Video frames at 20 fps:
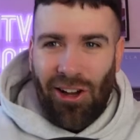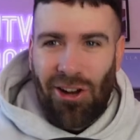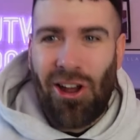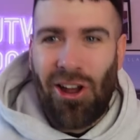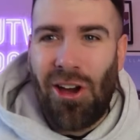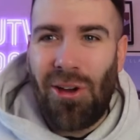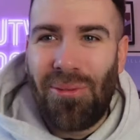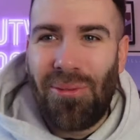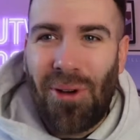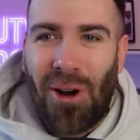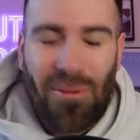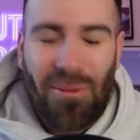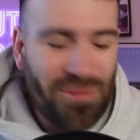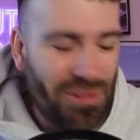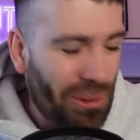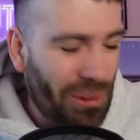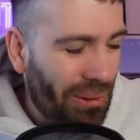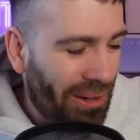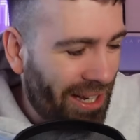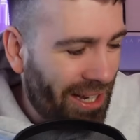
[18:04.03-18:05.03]
know what I'm
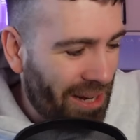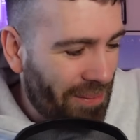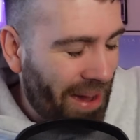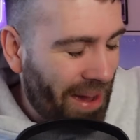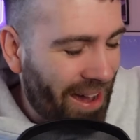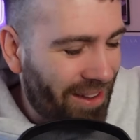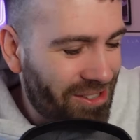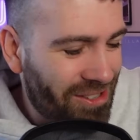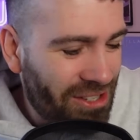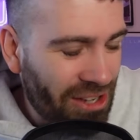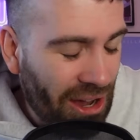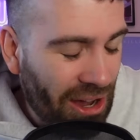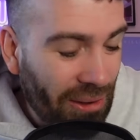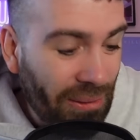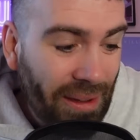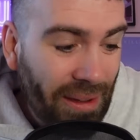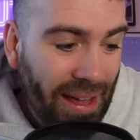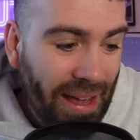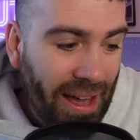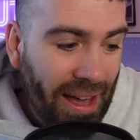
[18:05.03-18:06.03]
talking about. So,
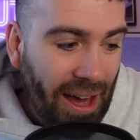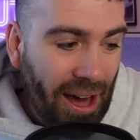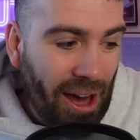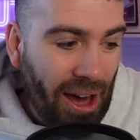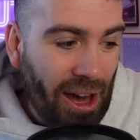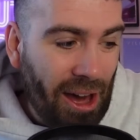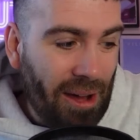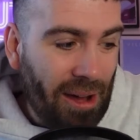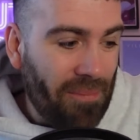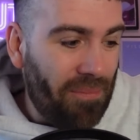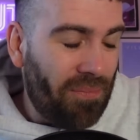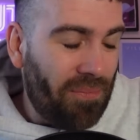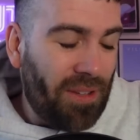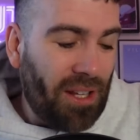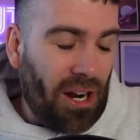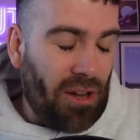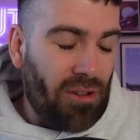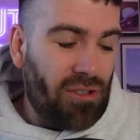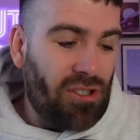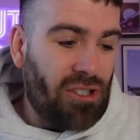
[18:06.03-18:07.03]
some
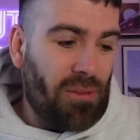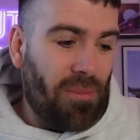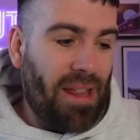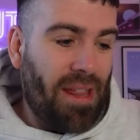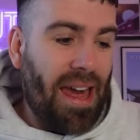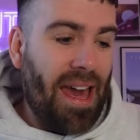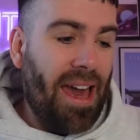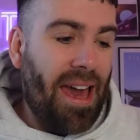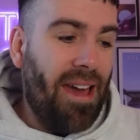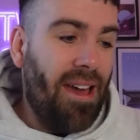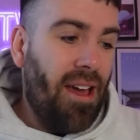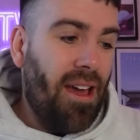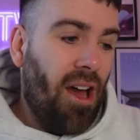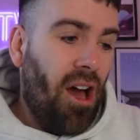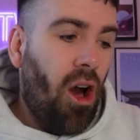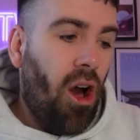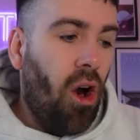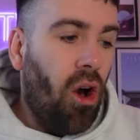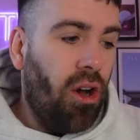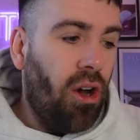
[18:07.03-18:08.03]
of their
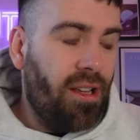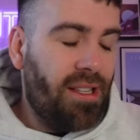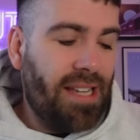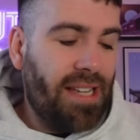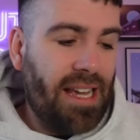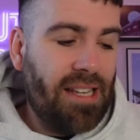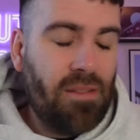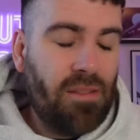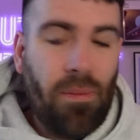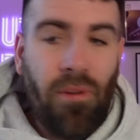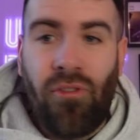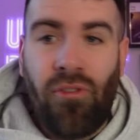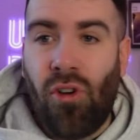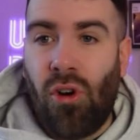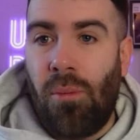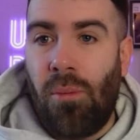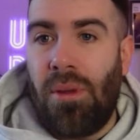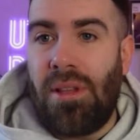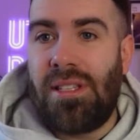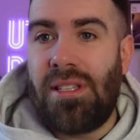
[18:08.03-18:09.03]
eye test
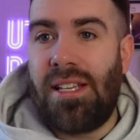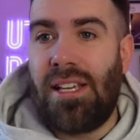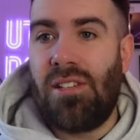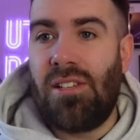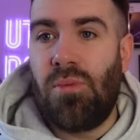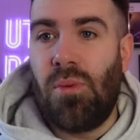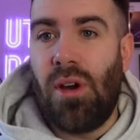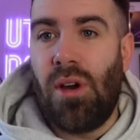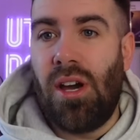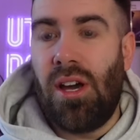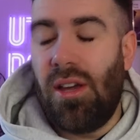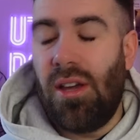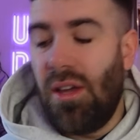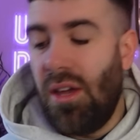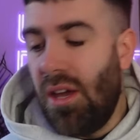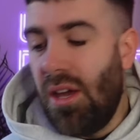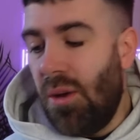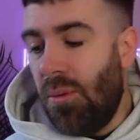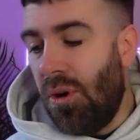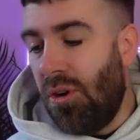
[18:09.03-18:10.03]
performances were
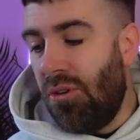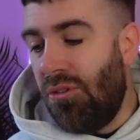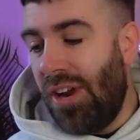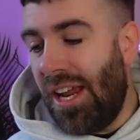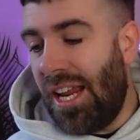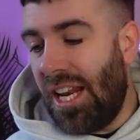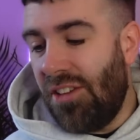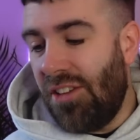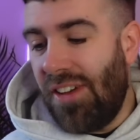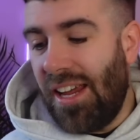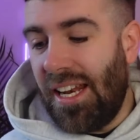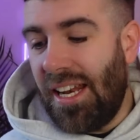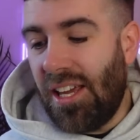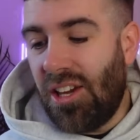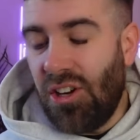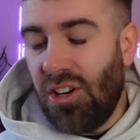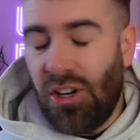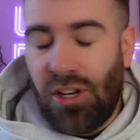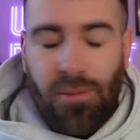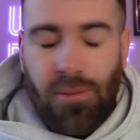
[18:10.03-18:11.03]
really, really
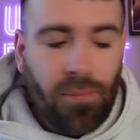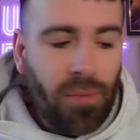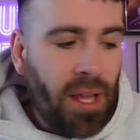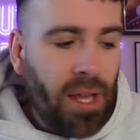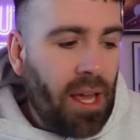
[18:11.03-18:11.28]
good.